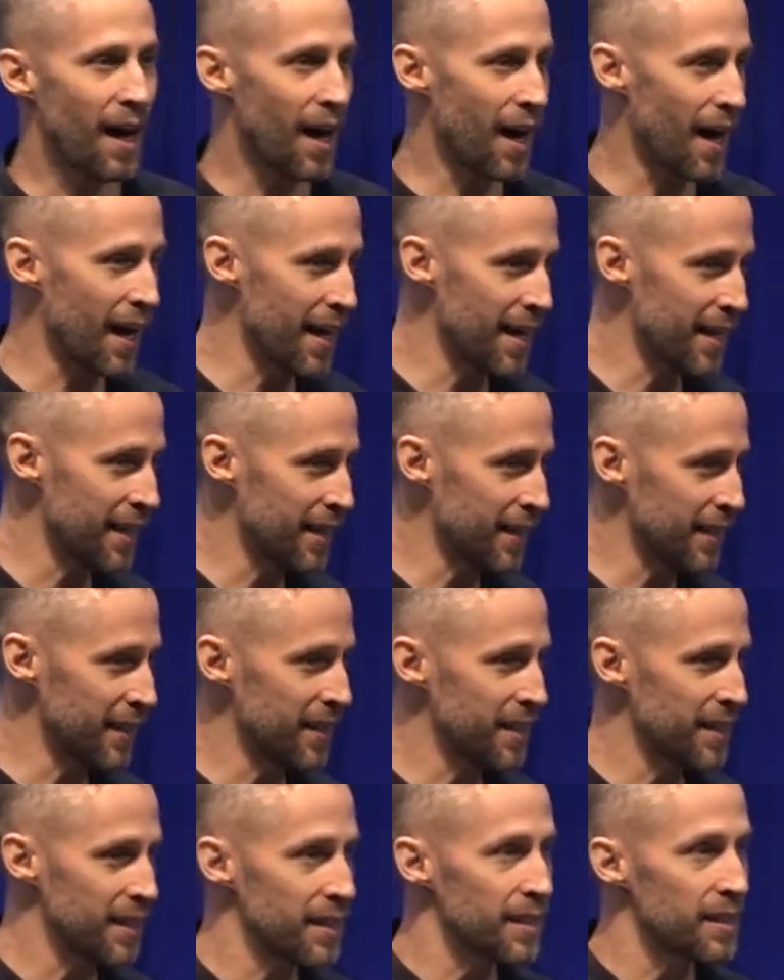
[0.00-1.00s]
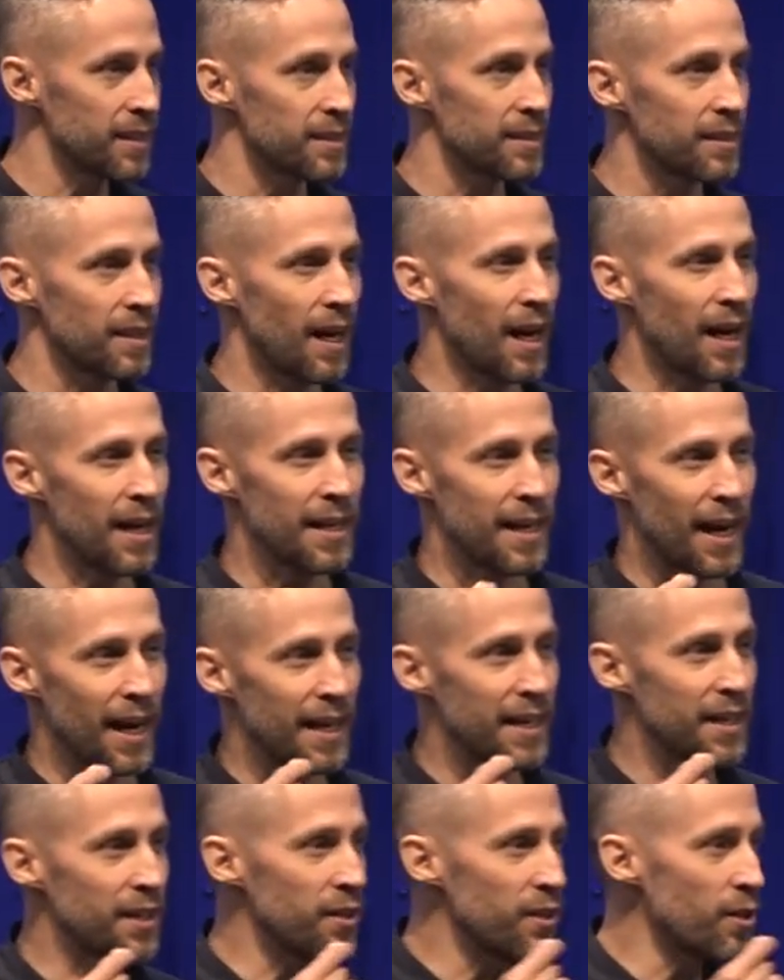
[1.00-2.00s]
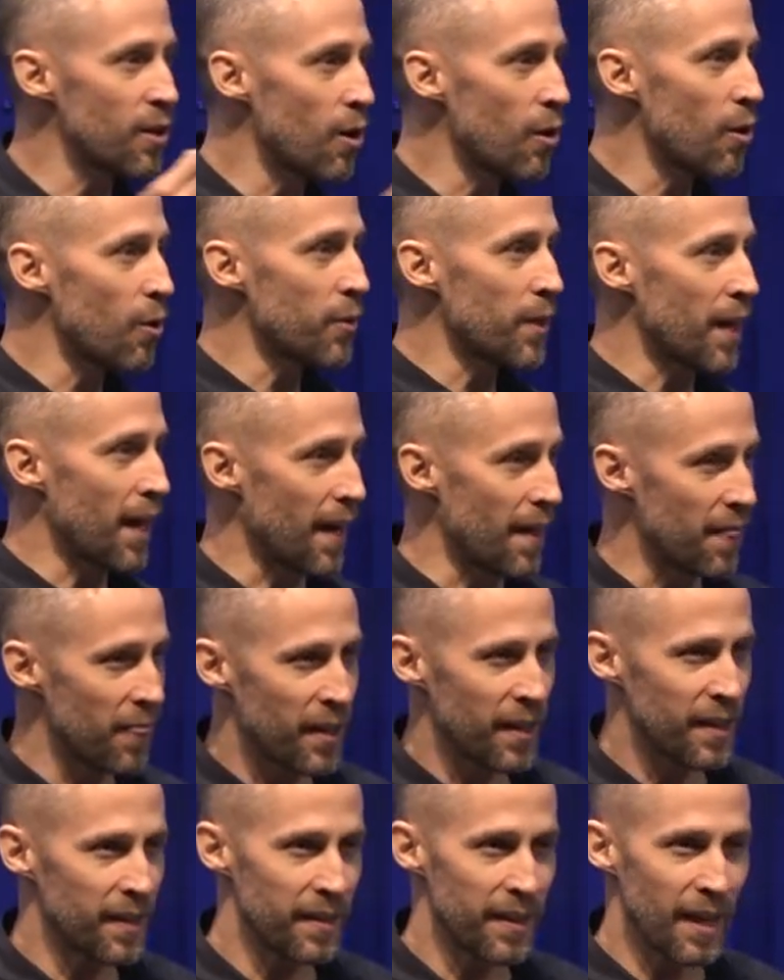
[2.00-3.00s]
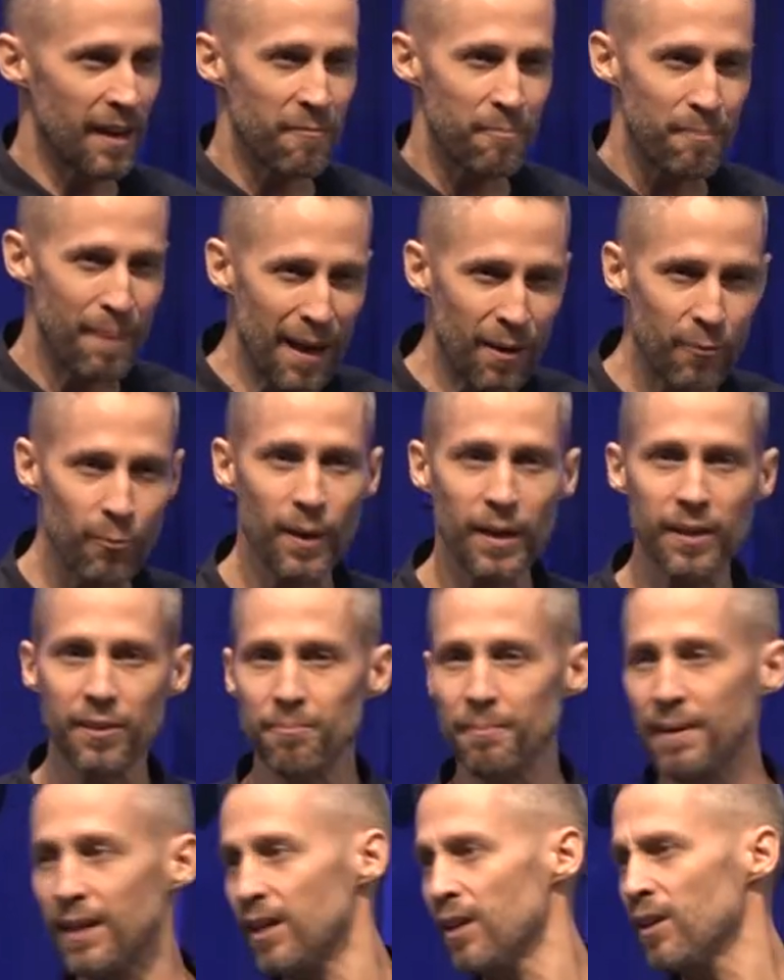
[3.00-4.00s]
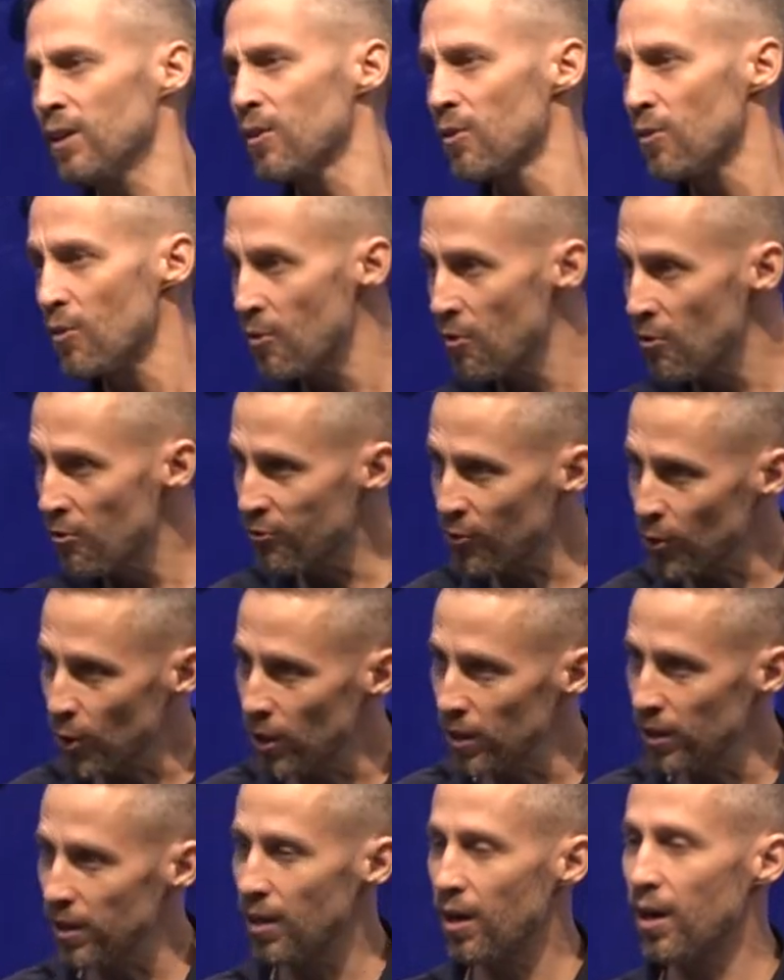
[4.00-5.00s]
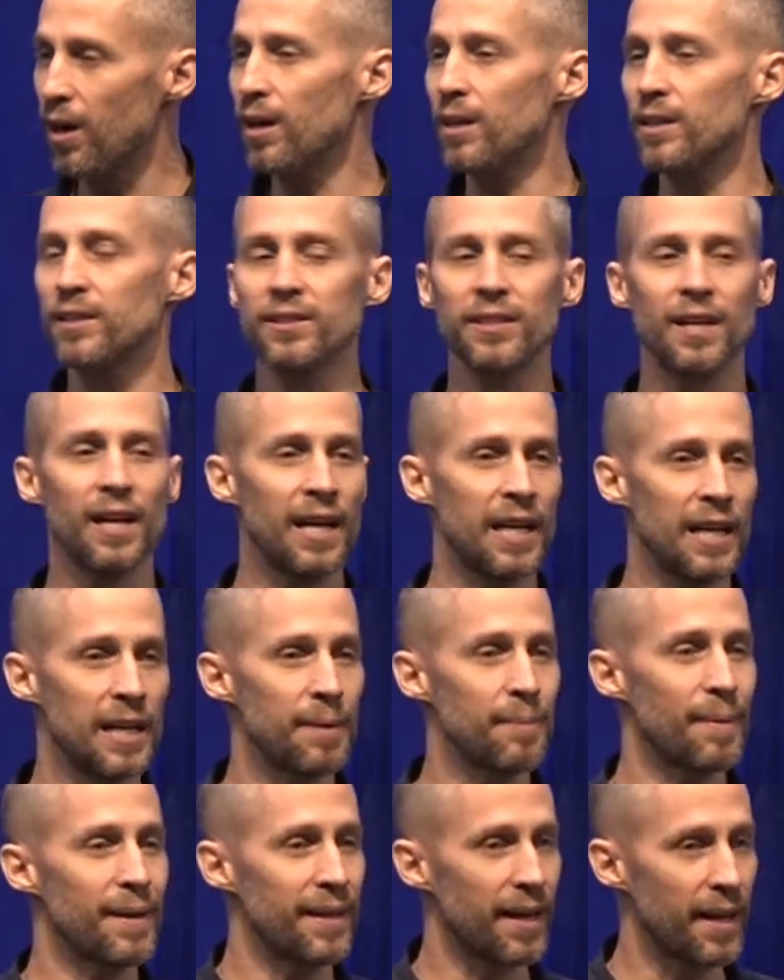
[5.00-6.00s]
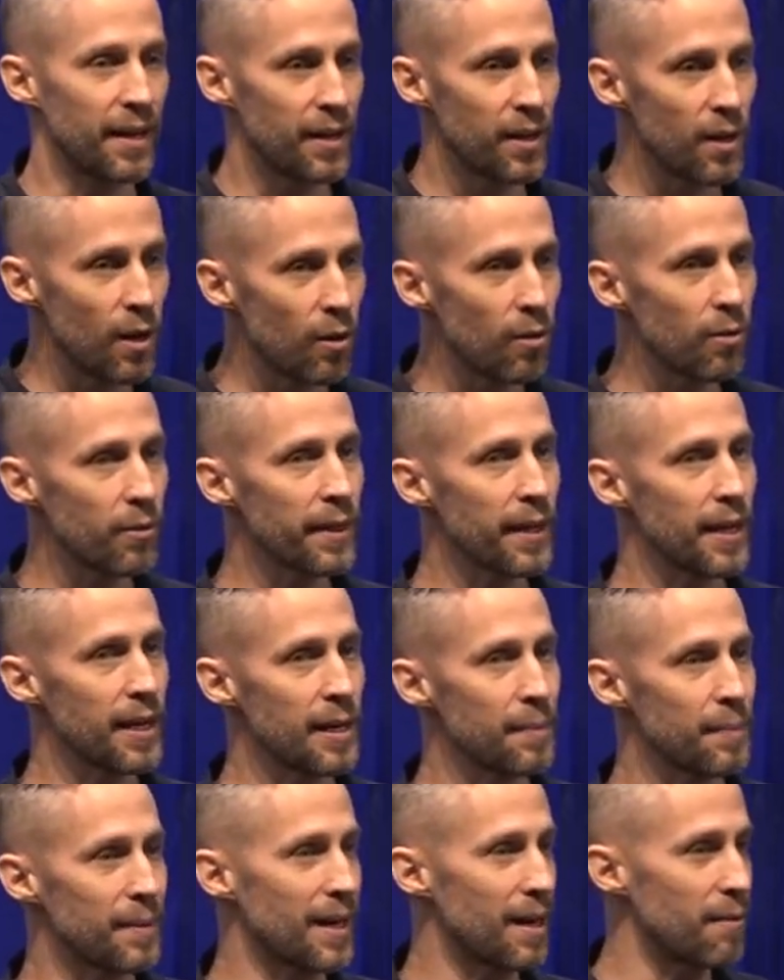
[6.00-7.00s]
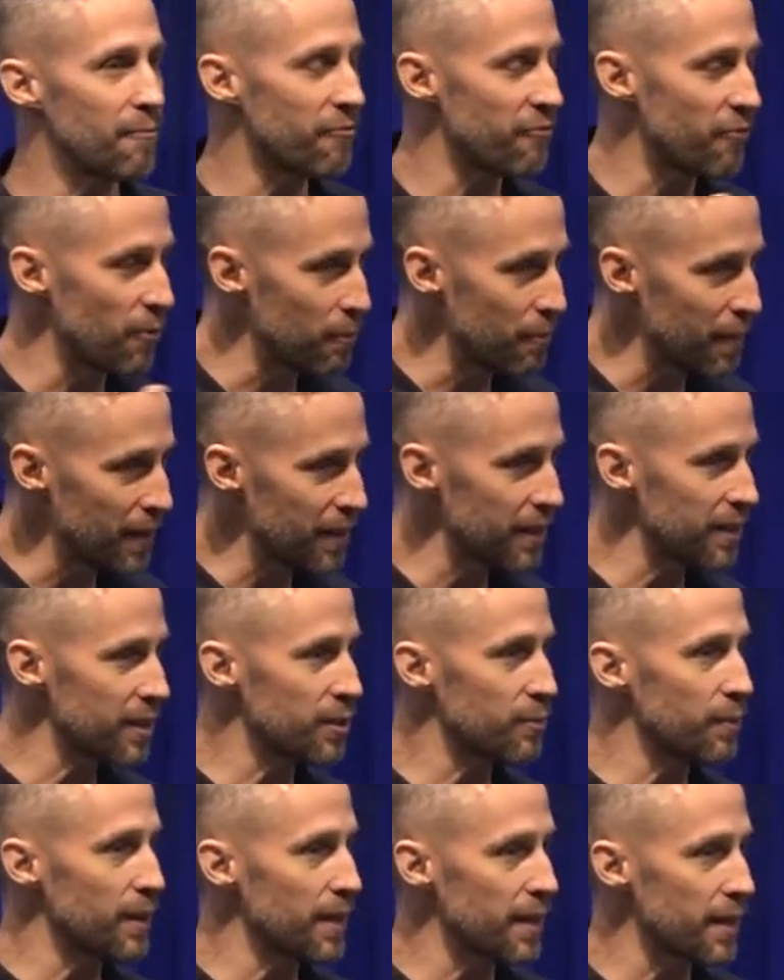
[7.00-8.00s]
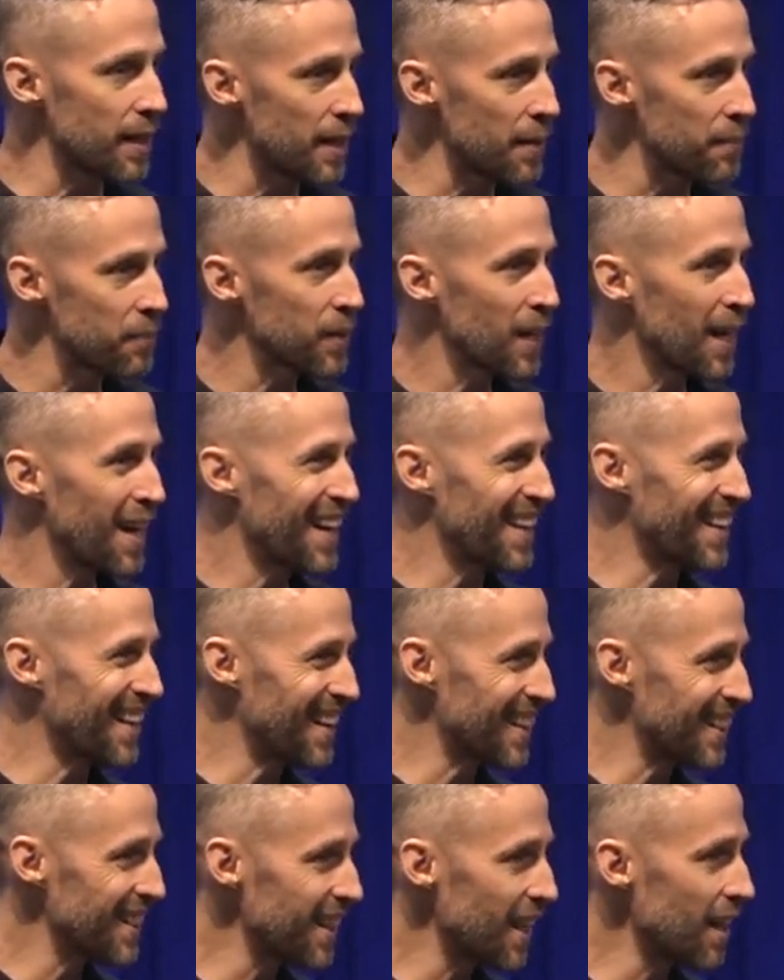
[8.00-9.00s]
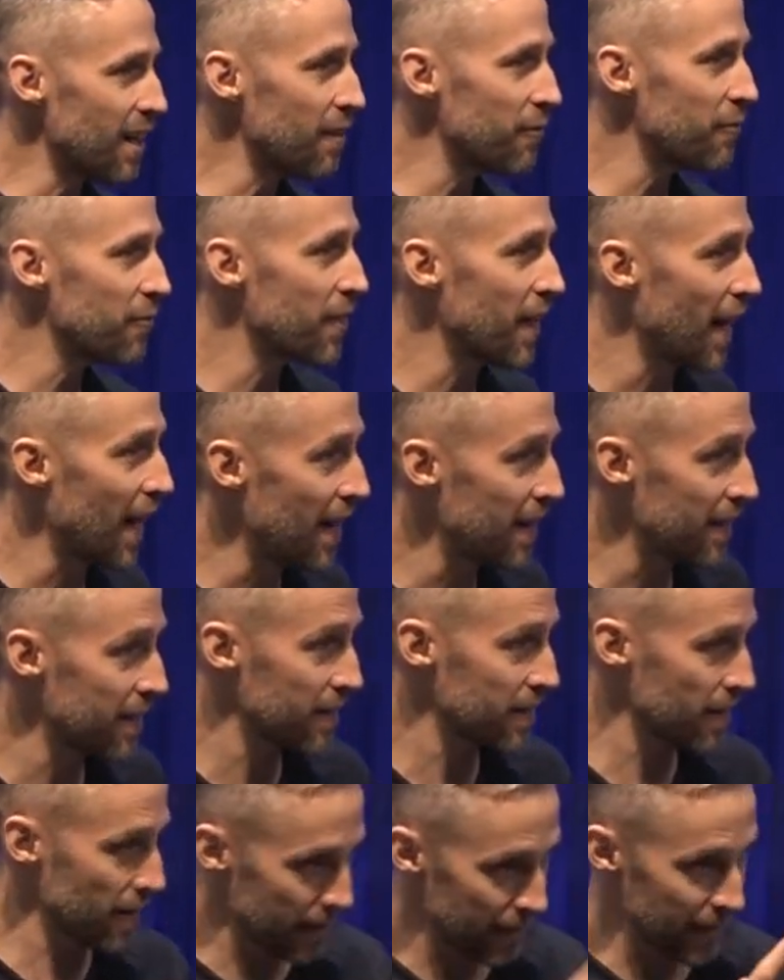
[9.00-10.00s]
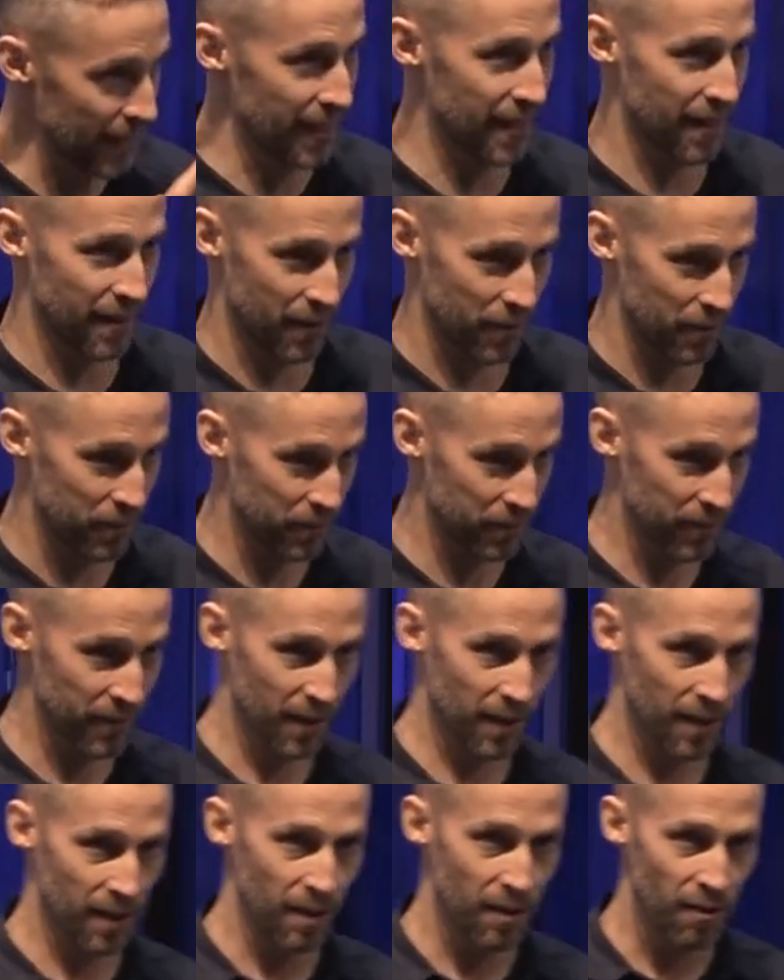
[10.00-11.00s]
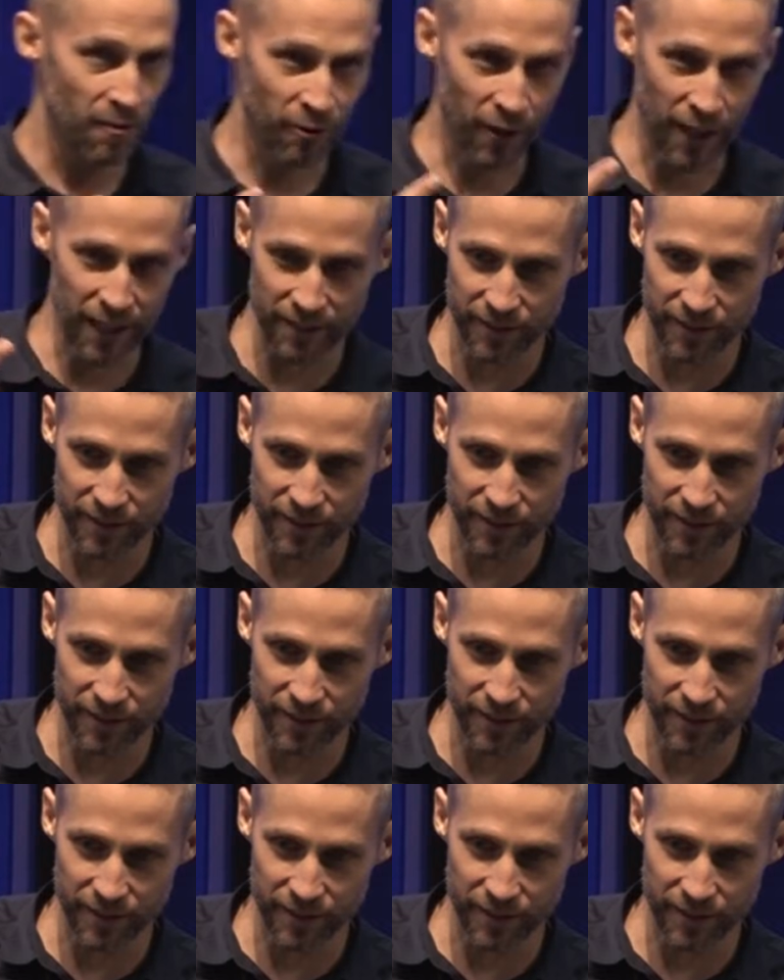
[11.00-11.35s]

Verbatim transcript: I, I, I know that. They, they've been with me for a long time and I know them and I'm familiar with it and I love that thing. For